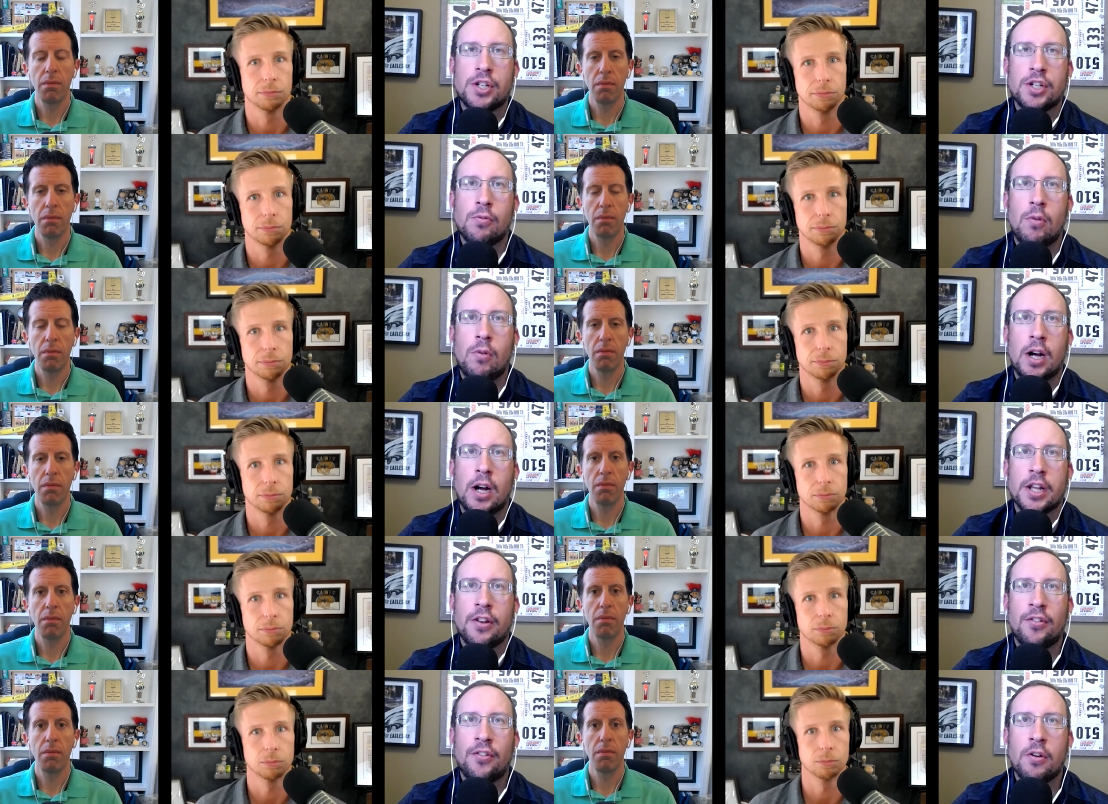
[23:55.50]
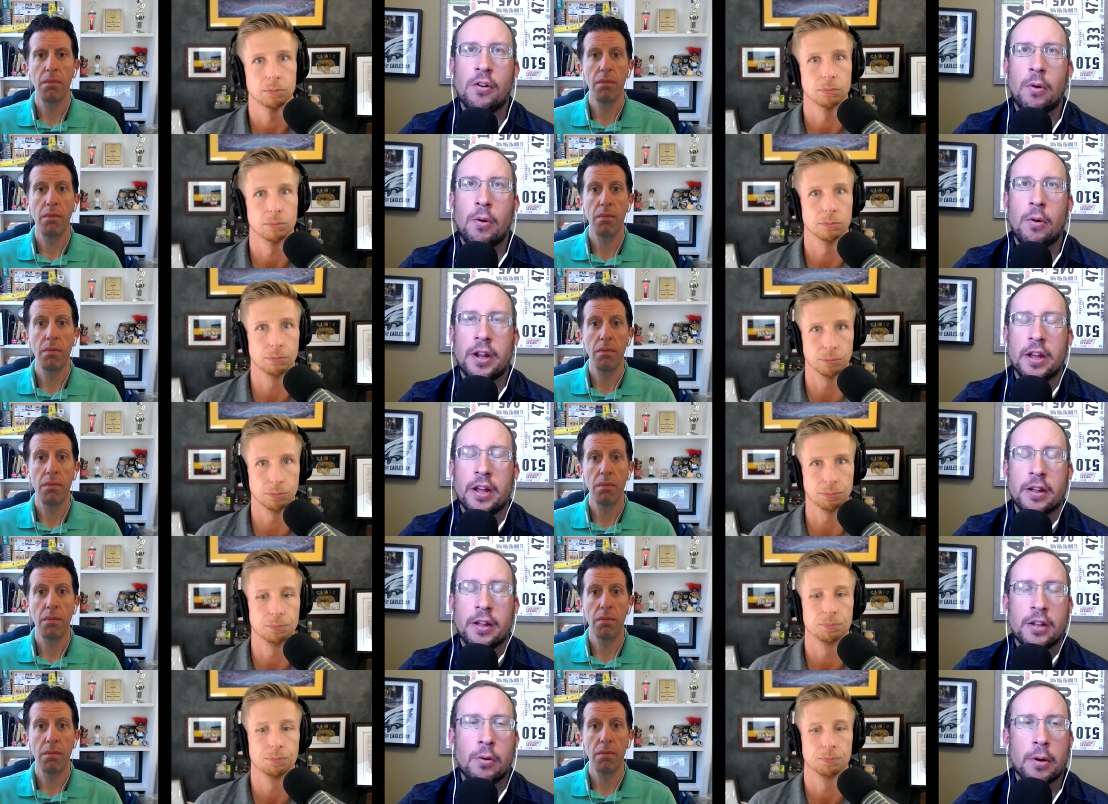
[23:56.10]
Speaker 1: what you want. You just don't
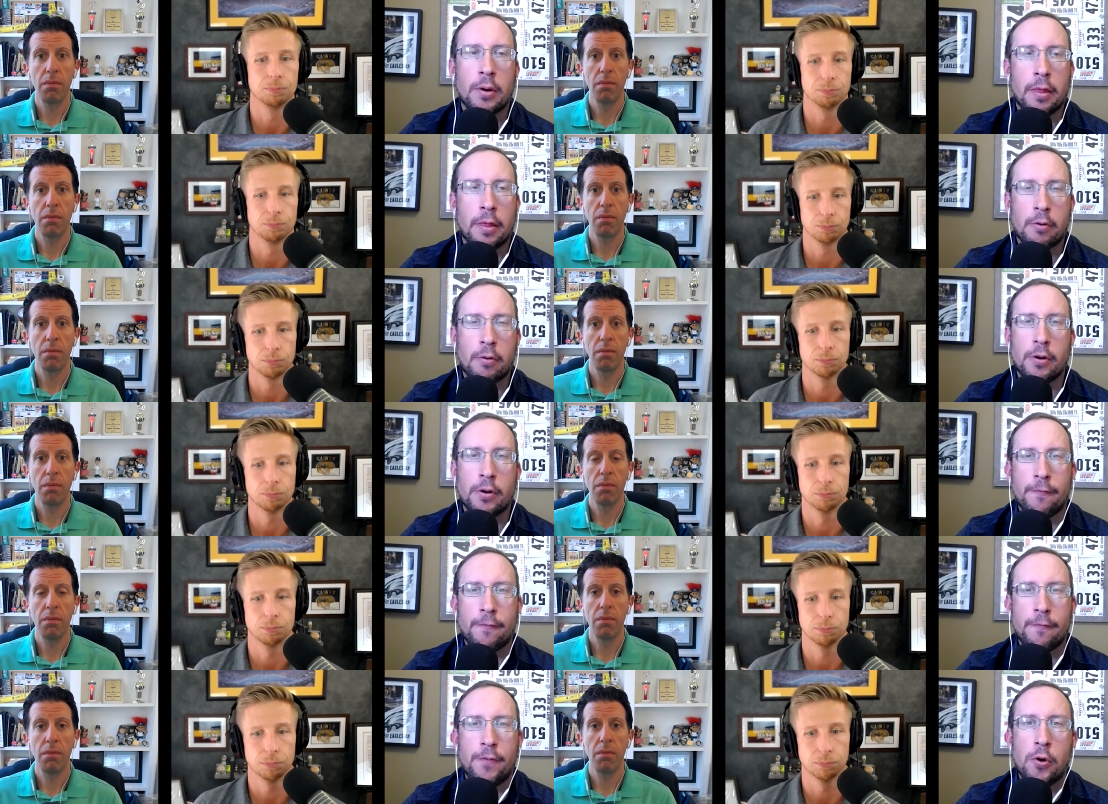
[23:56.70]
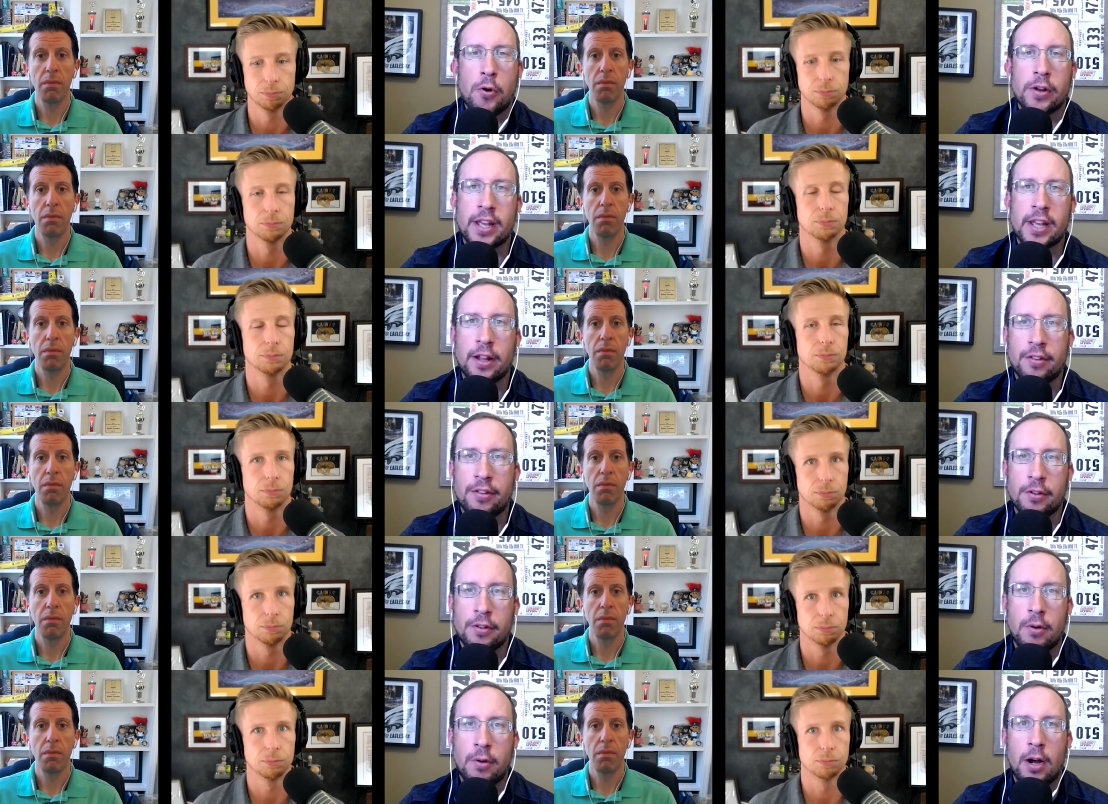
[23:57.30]
want to mm-hmm. you don't want to throw your phone
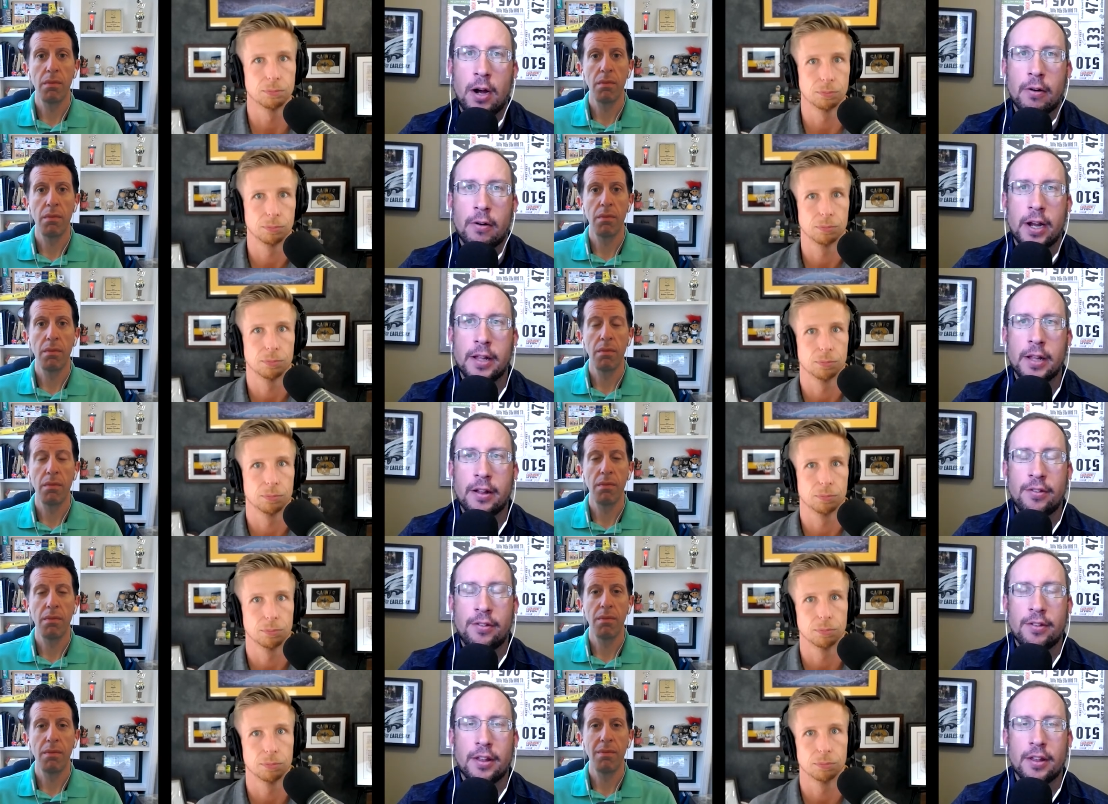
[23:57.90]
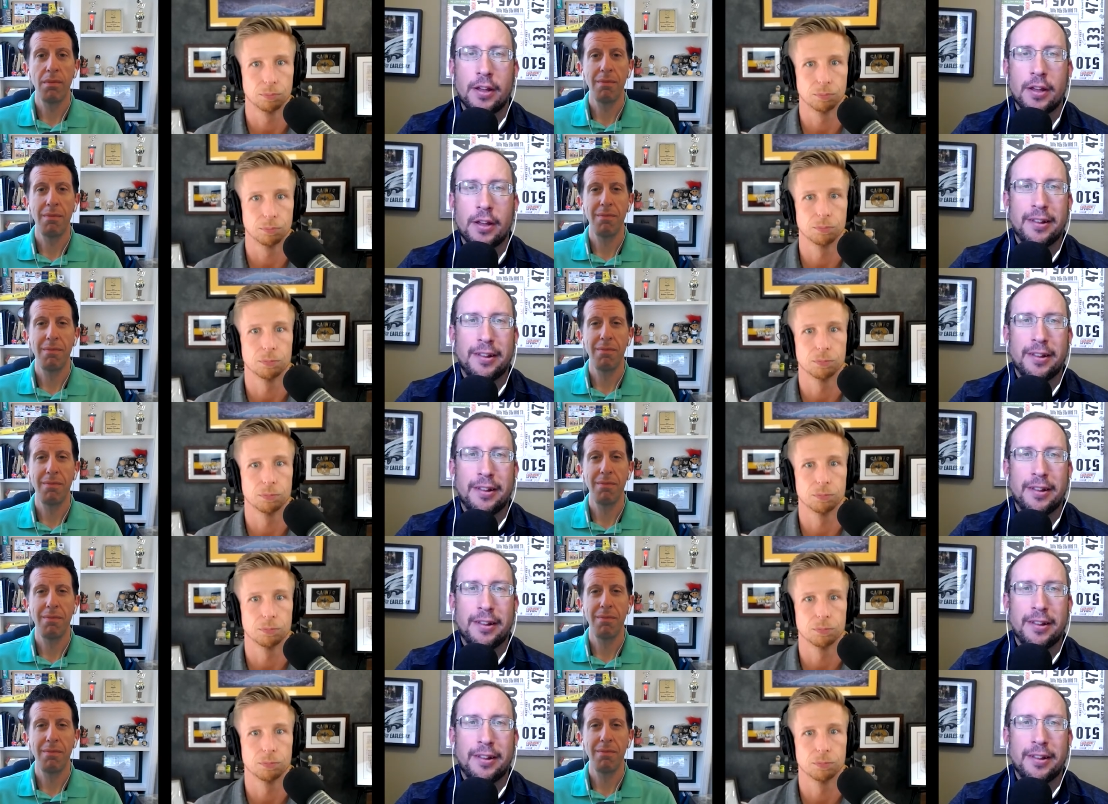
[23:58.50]
against the wall, right? That's the